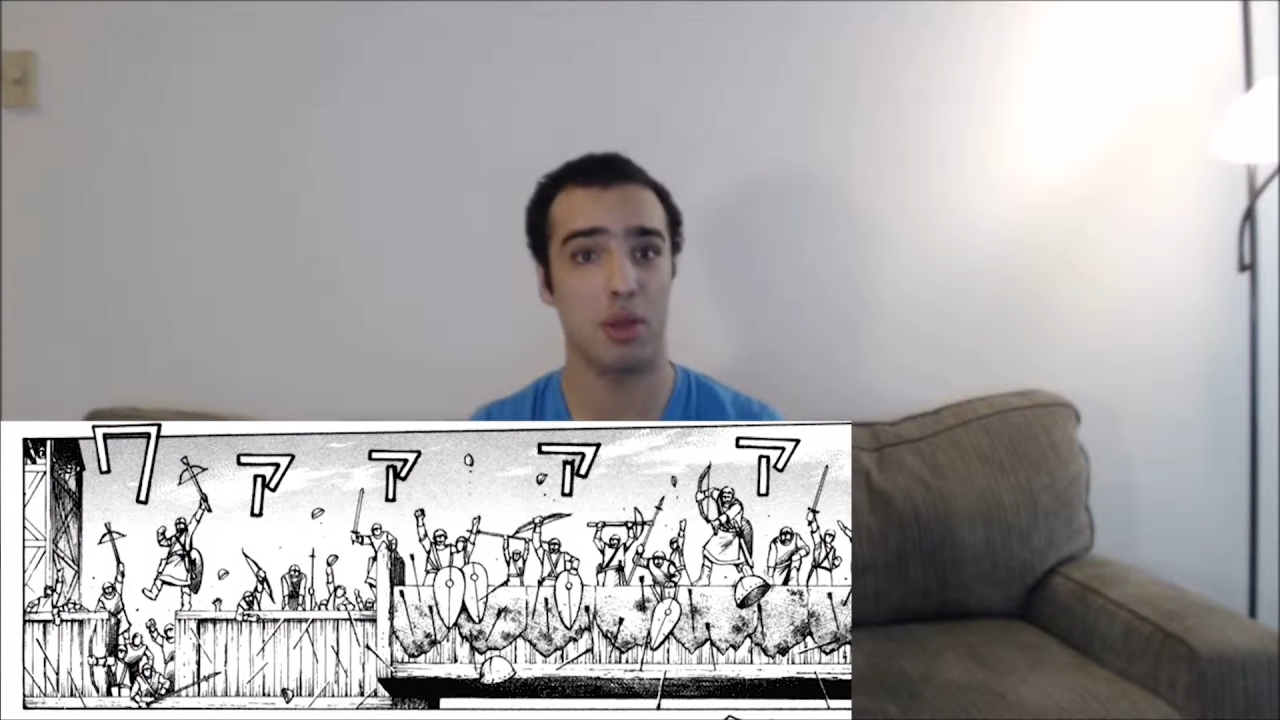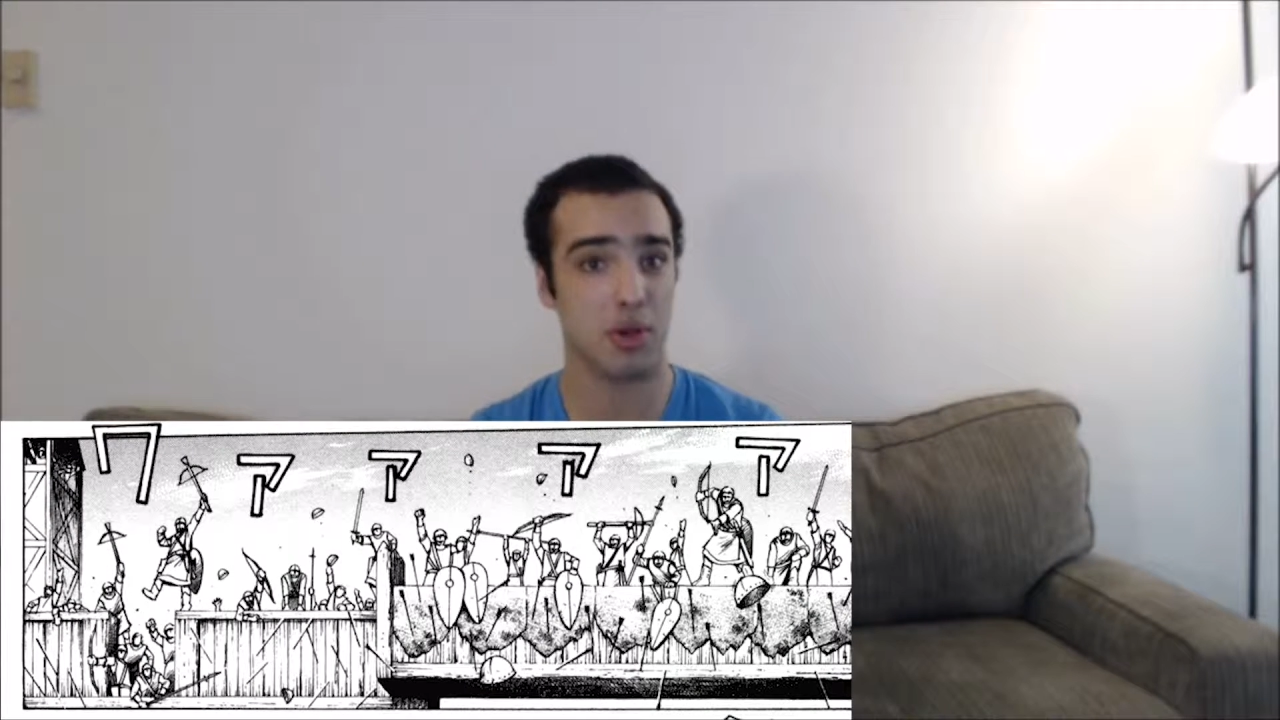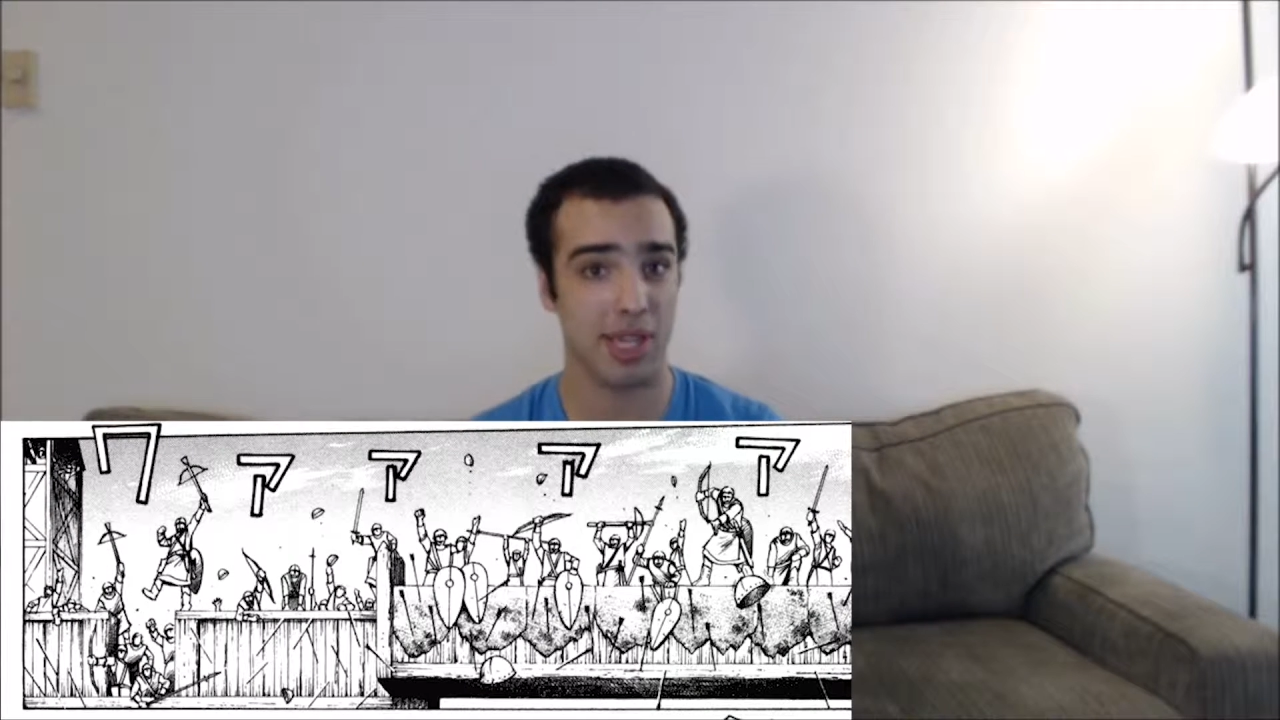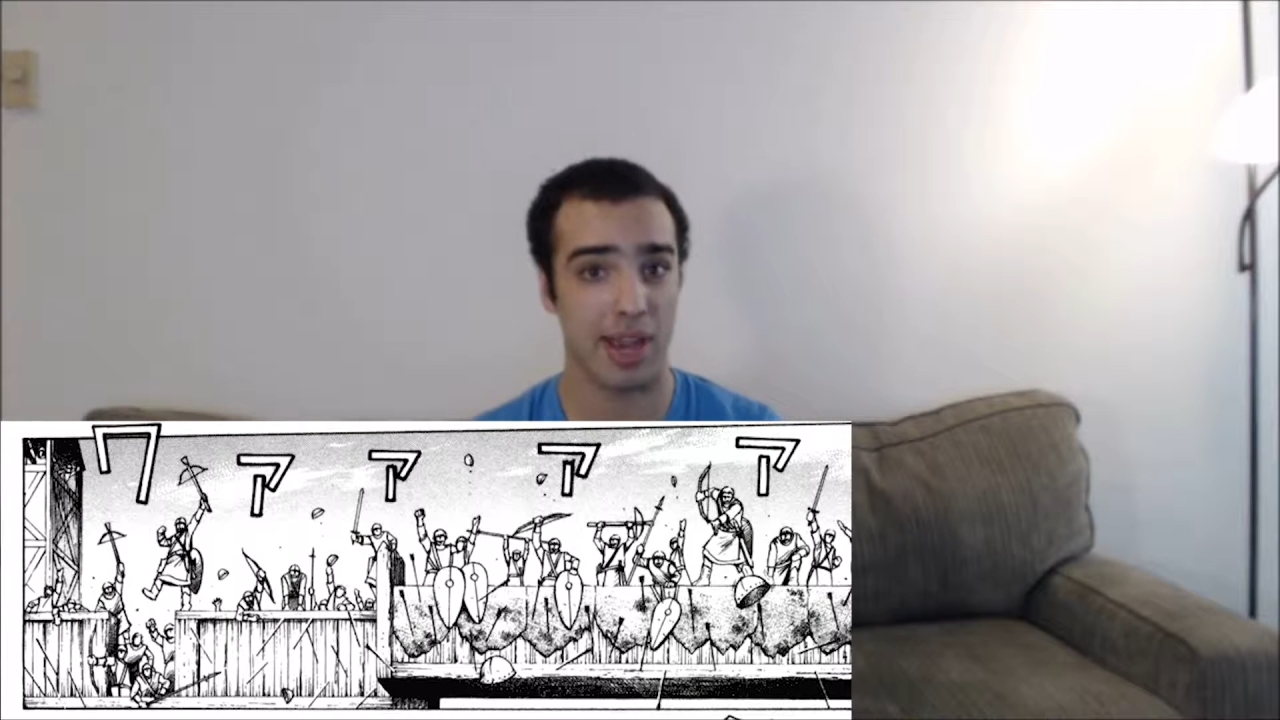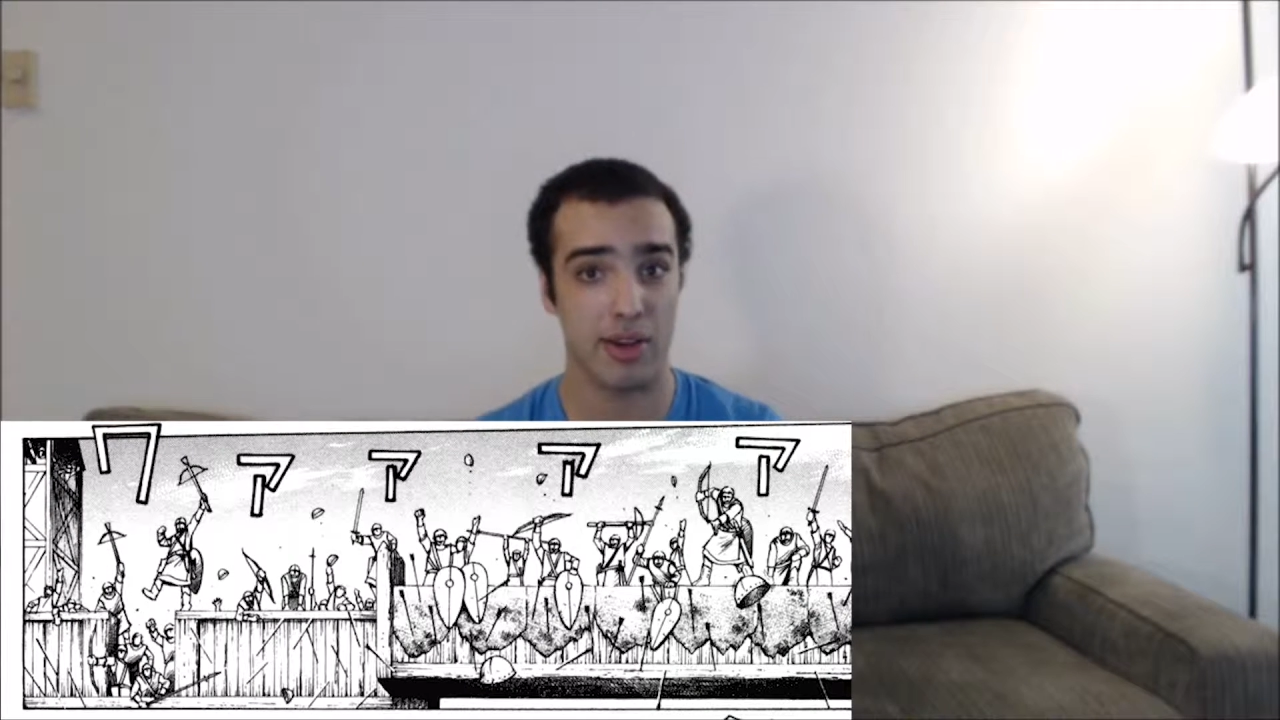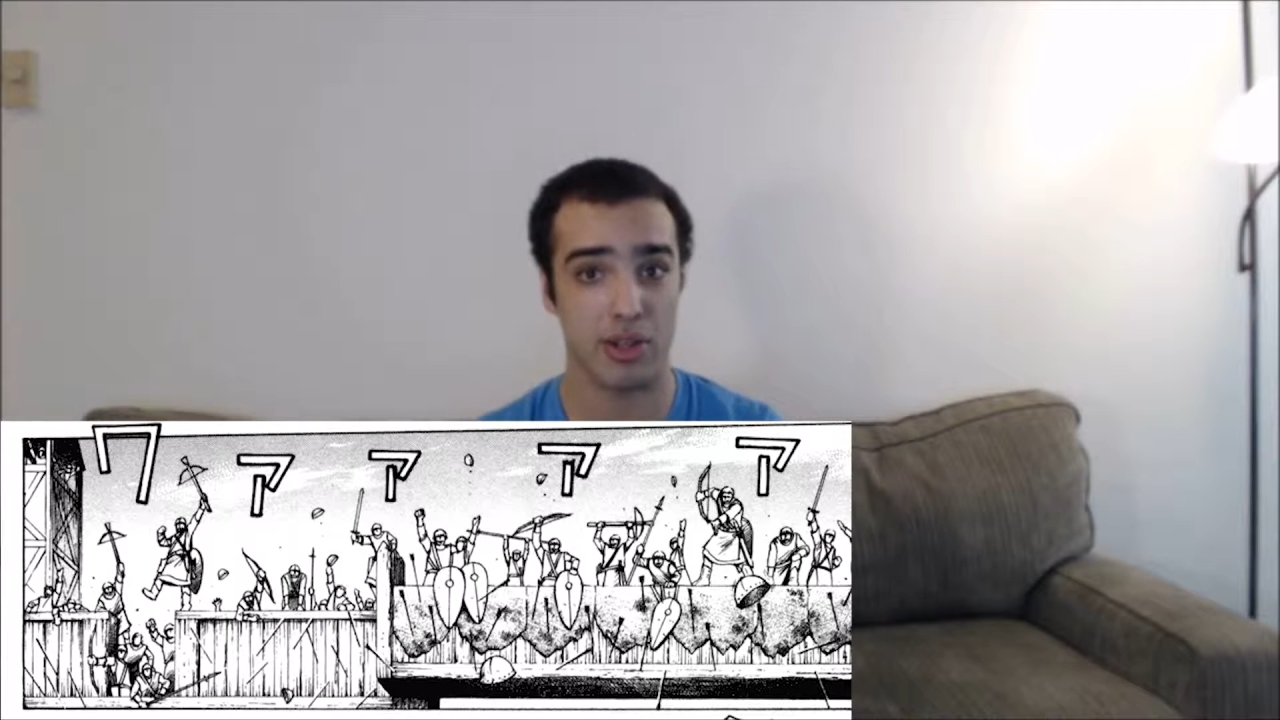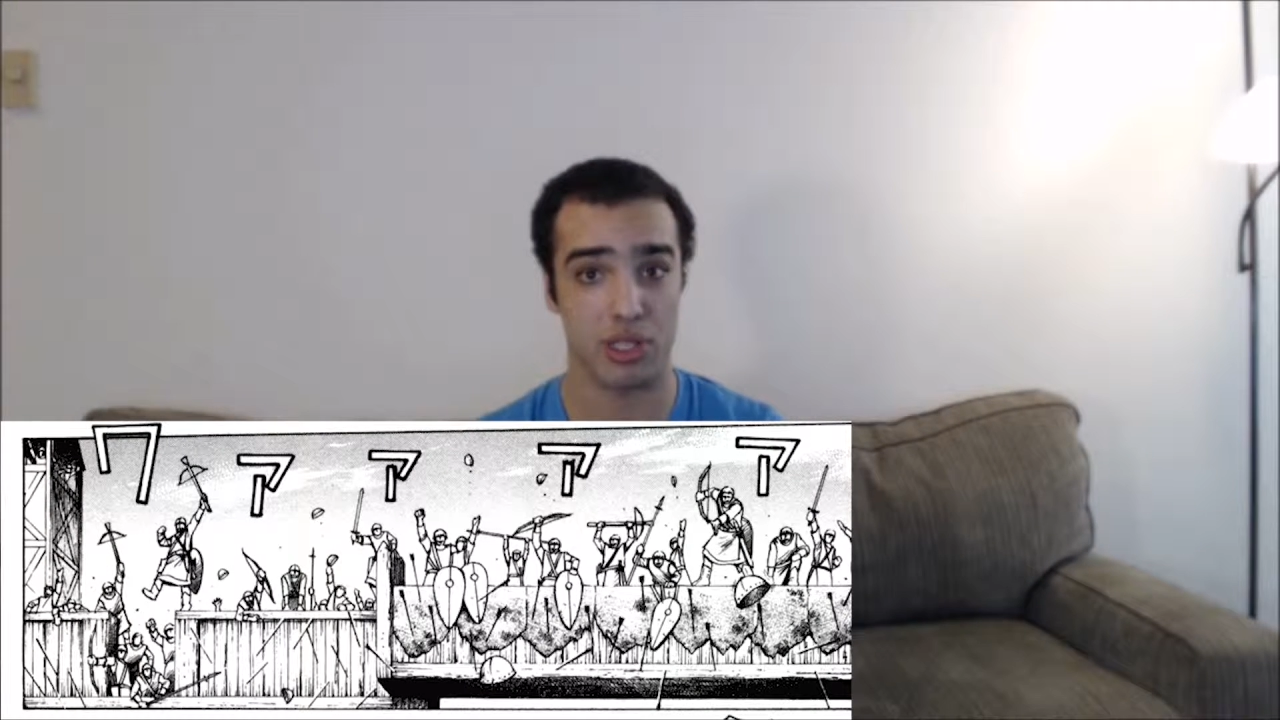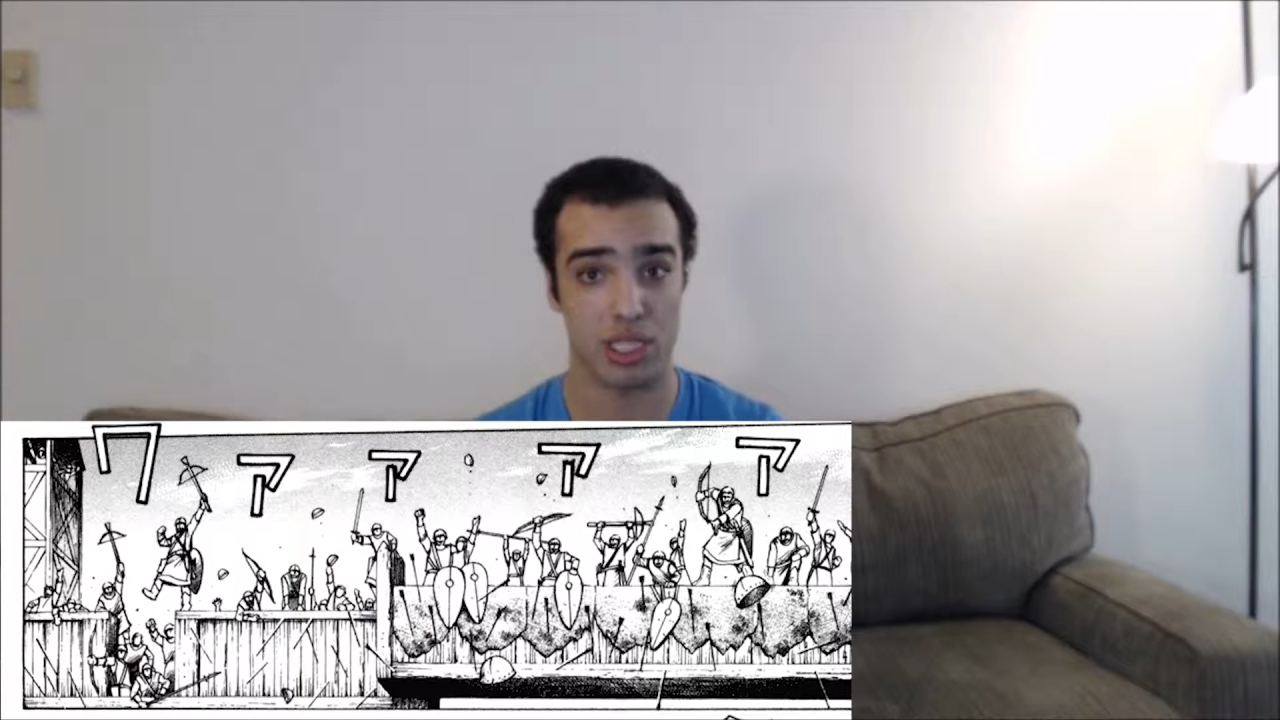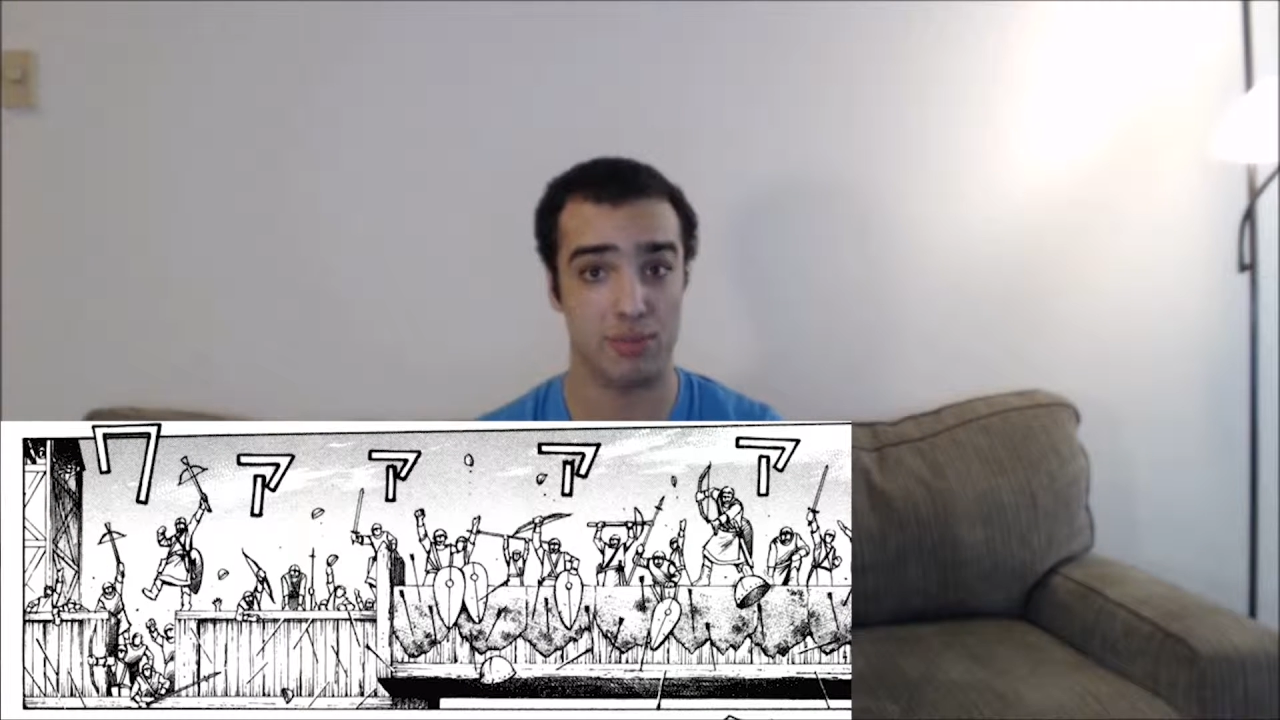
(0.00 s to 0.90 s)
other characters